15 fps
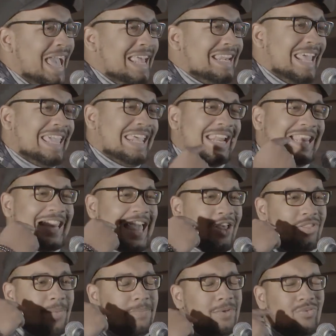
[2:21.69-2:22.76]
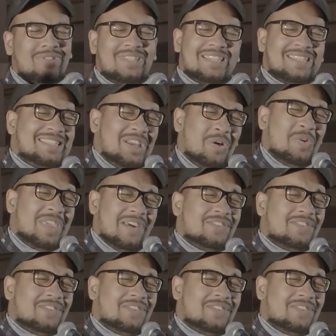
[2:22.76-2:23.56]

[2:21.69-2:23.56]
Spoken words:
They can allow the mute to still give